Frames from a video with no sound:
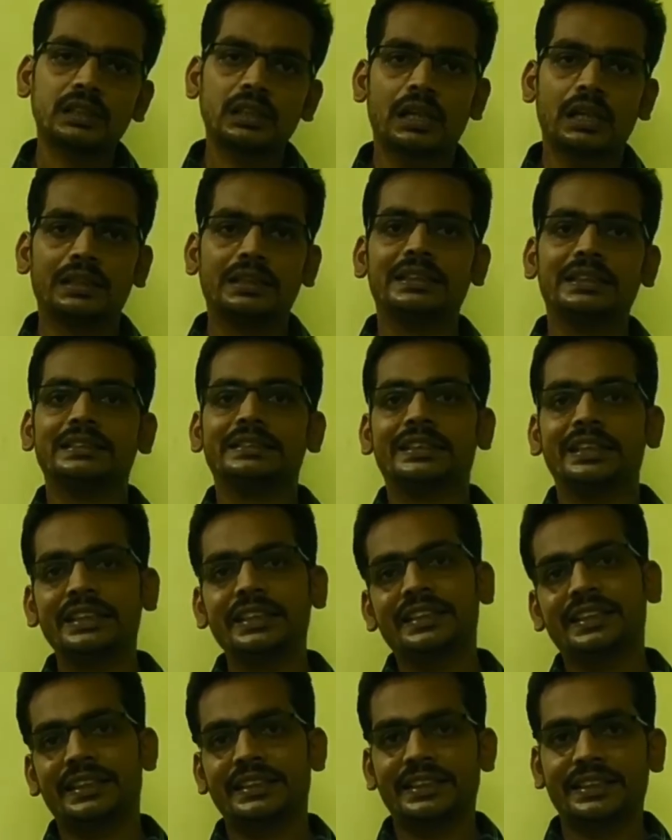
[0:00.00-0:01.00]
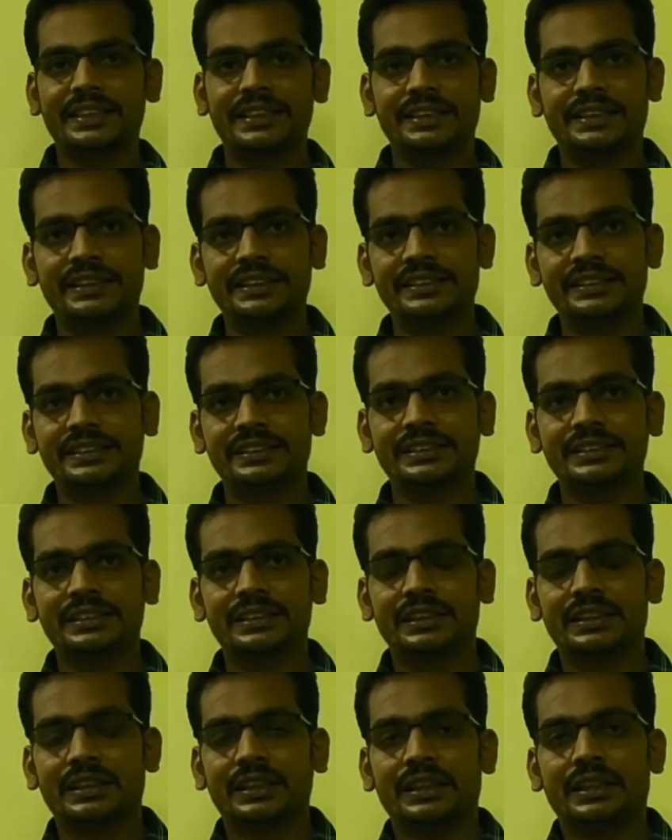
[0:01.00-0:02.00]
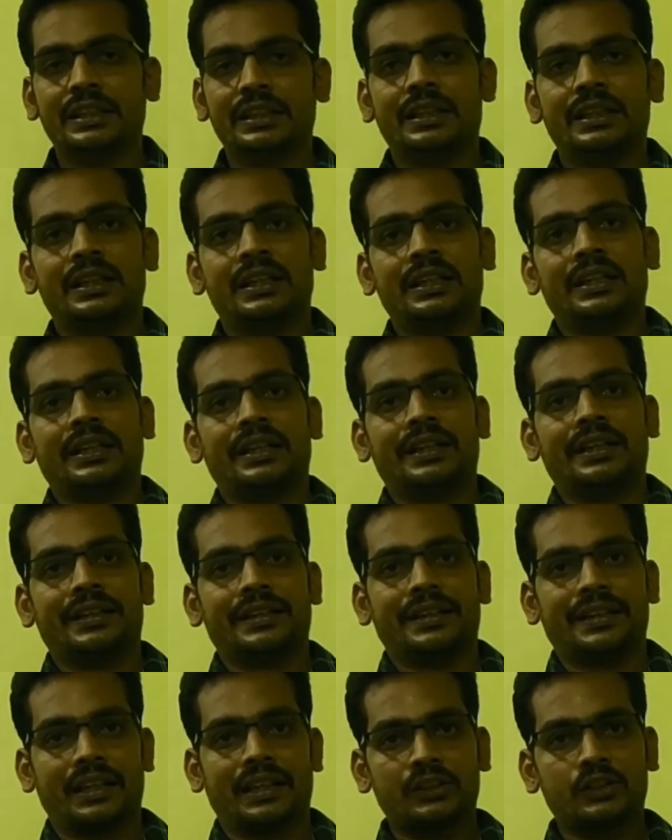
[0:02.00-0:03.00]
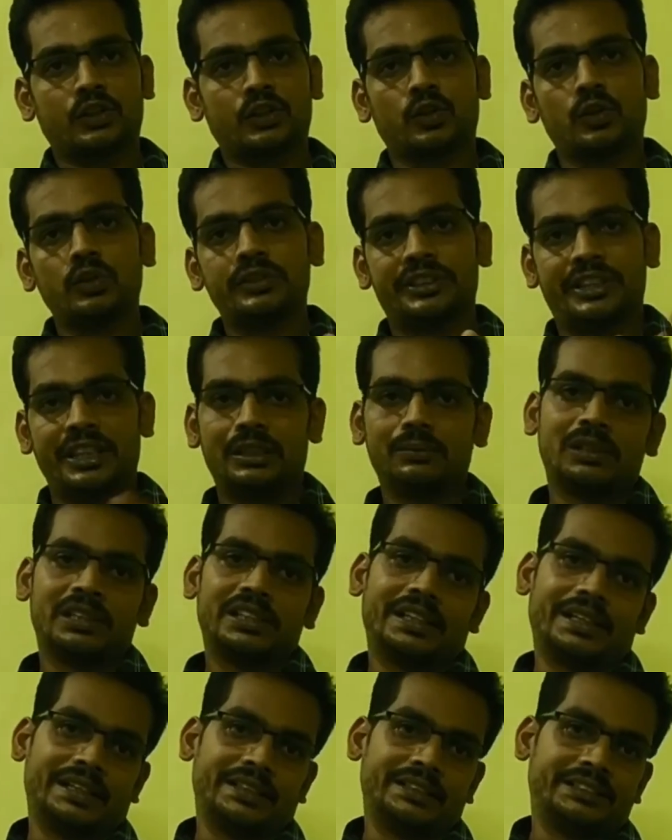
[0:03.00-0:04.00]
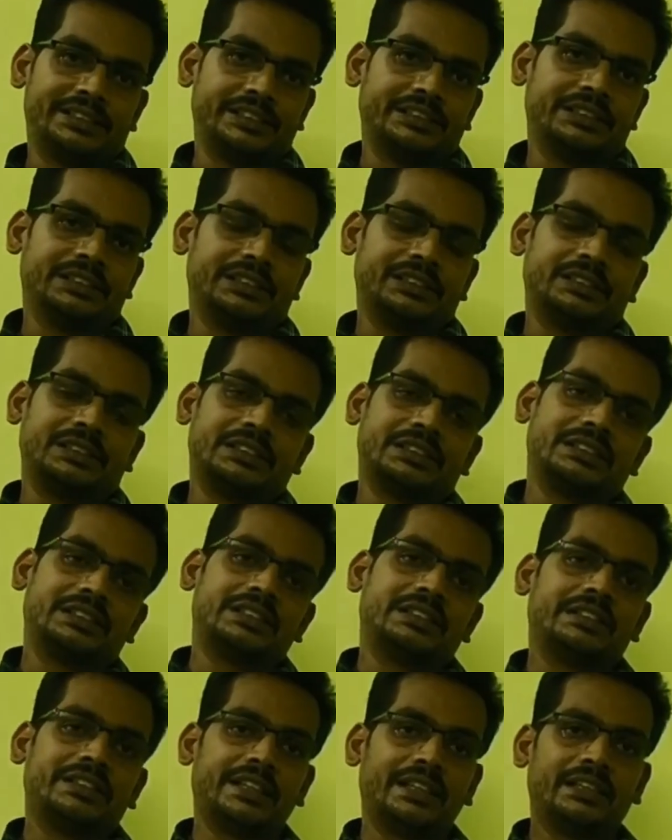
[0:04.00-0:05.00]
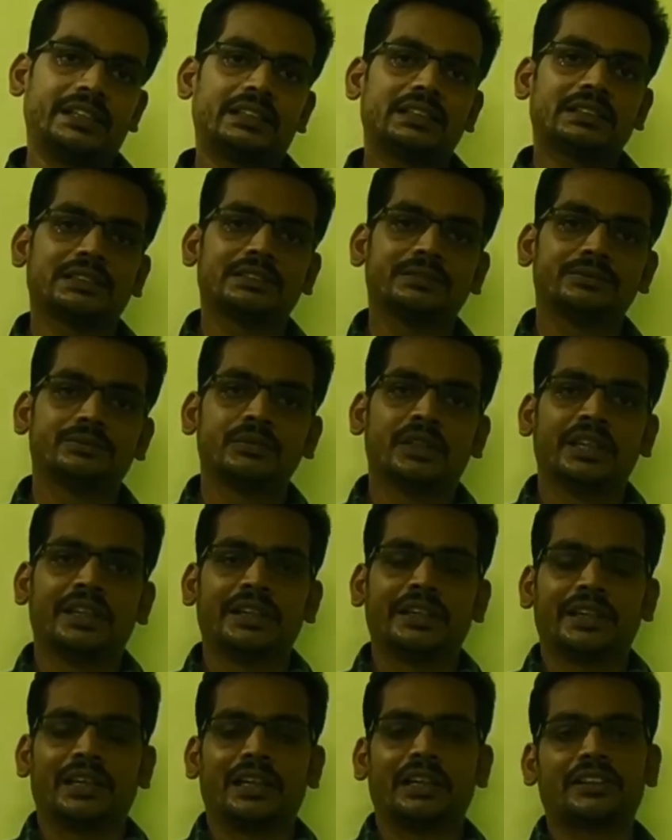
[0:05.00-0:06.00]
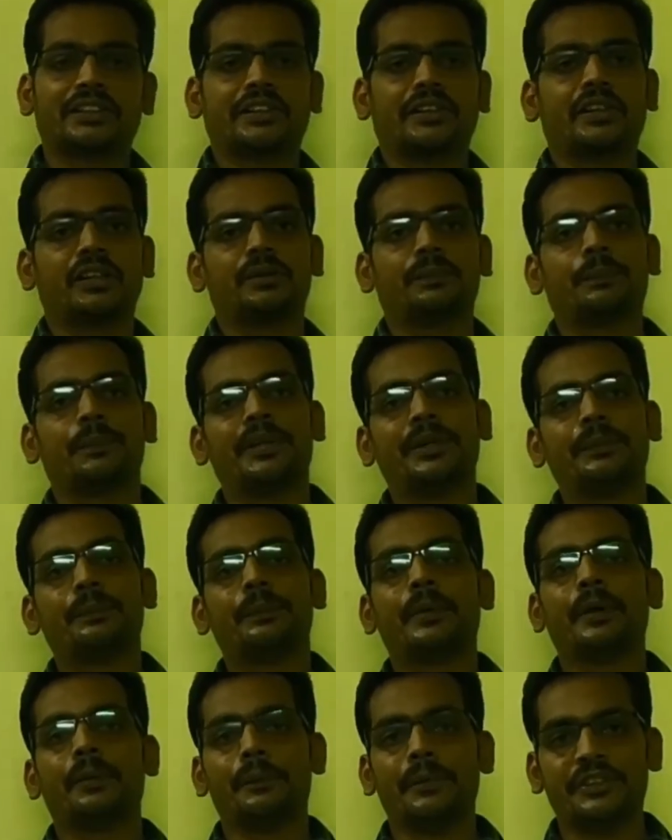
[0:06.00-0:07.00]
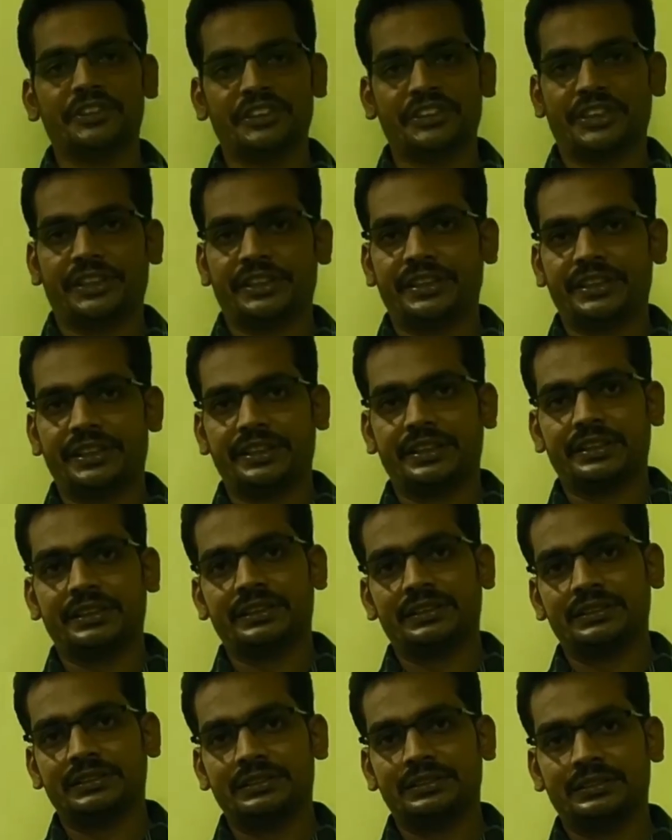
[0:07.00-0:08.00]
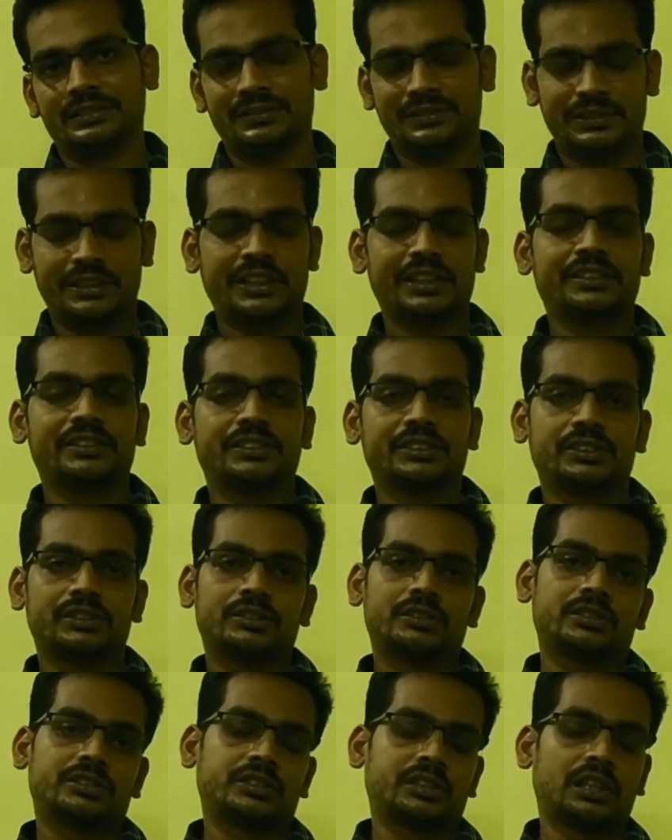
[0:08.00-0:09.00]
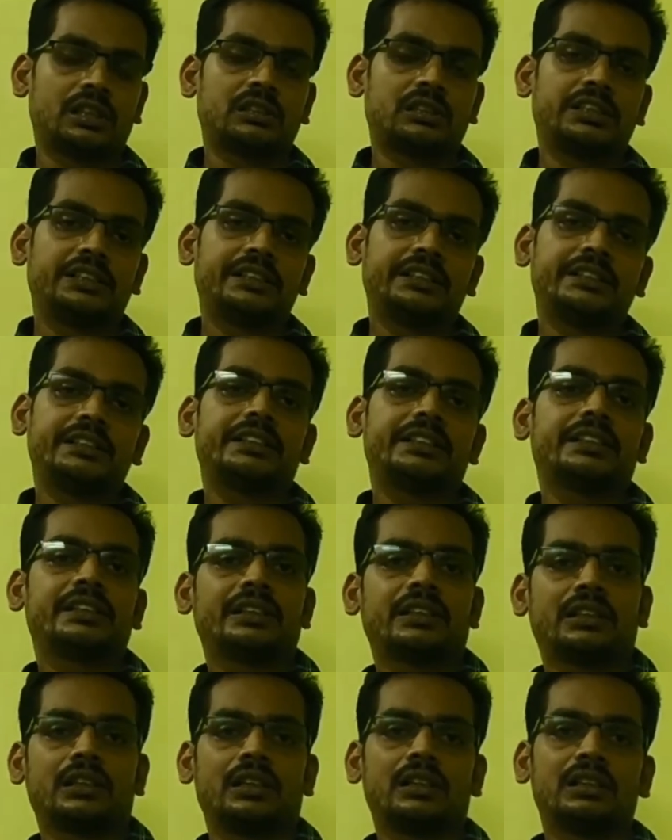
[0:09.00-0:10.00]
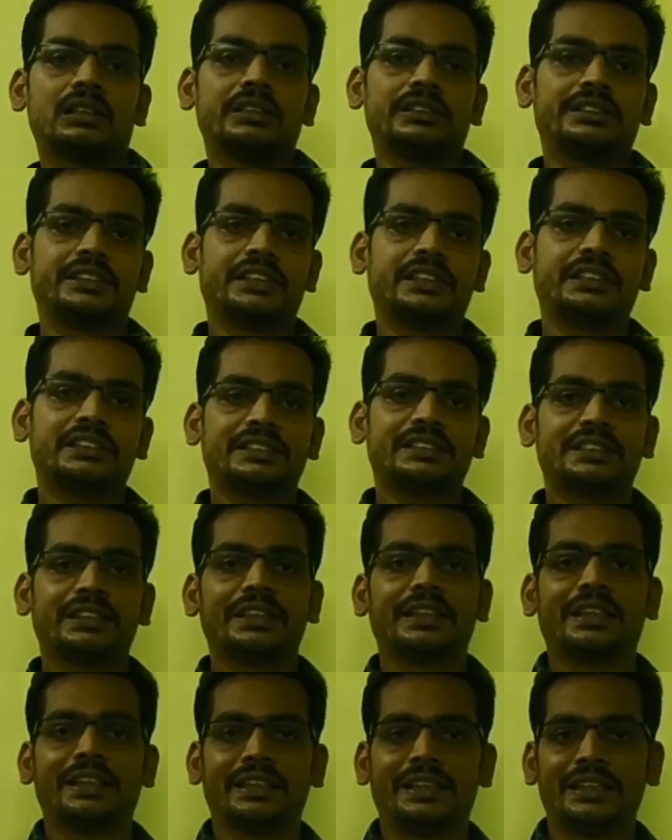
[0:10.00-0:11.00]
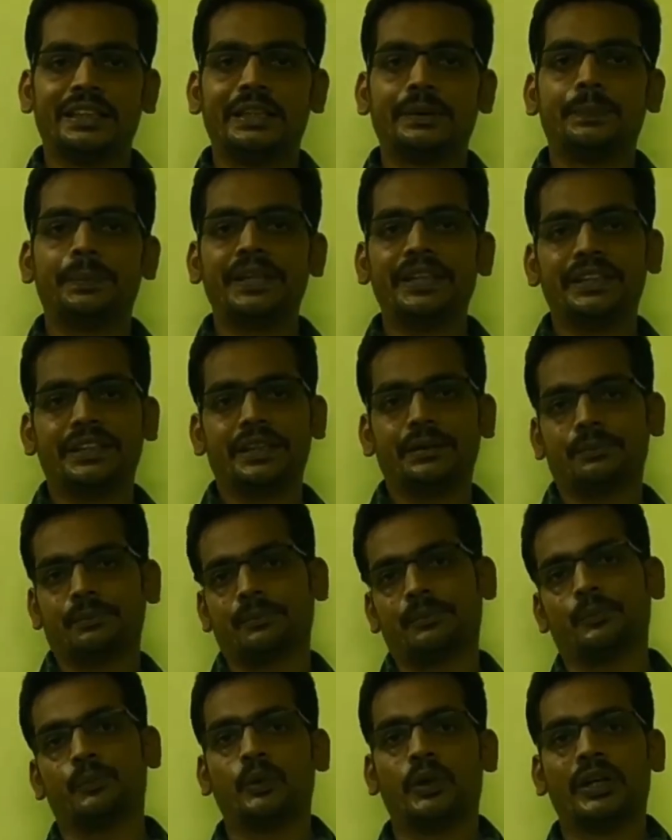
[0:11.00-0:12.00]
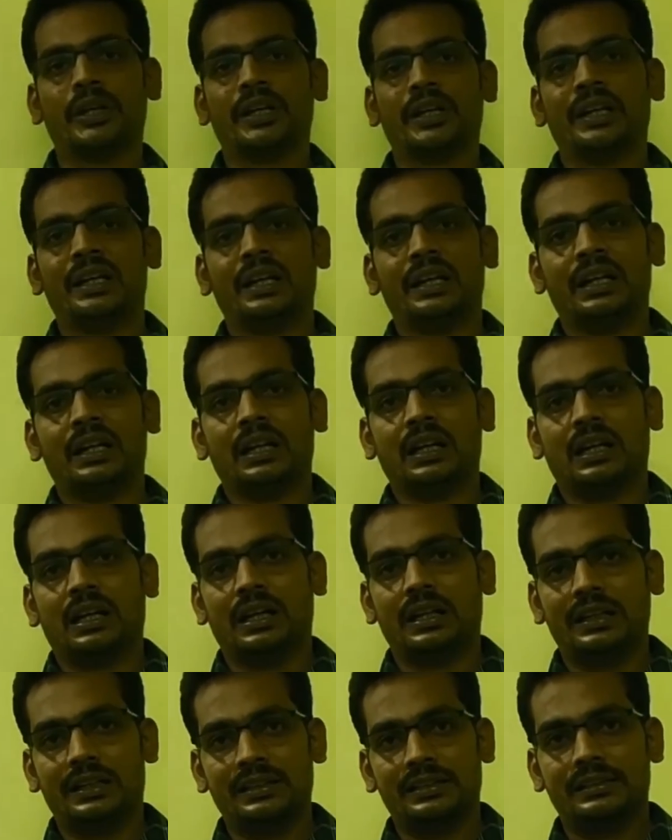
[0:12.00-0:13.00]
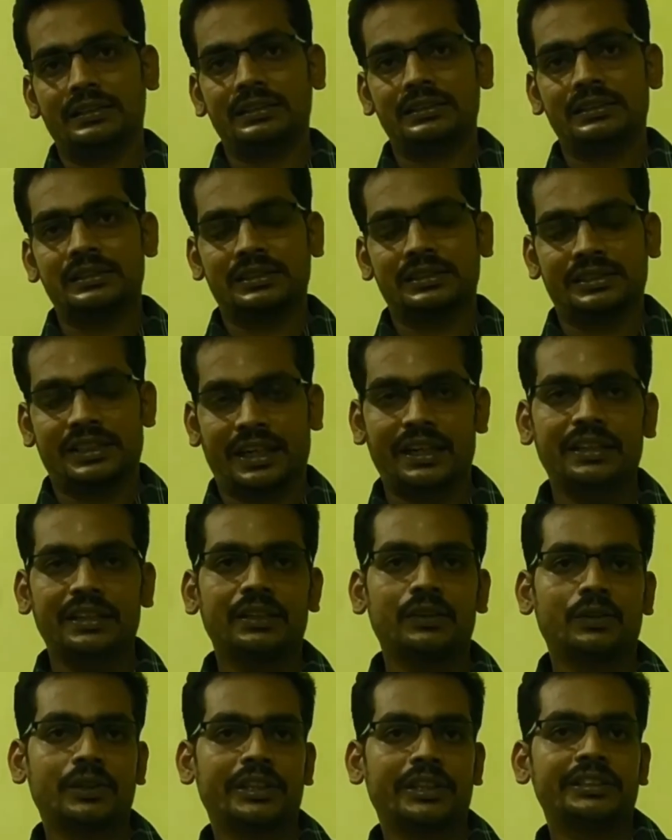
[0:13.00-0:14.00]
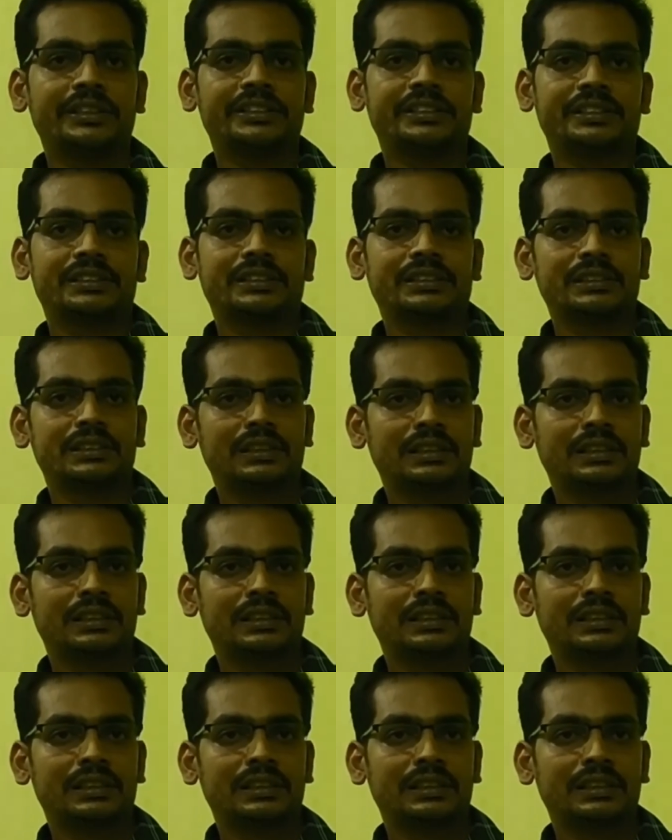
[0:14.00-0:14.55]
And the third category is electrothermal energy. Here electron beam machining, we can shortly call it as EBM. And second one is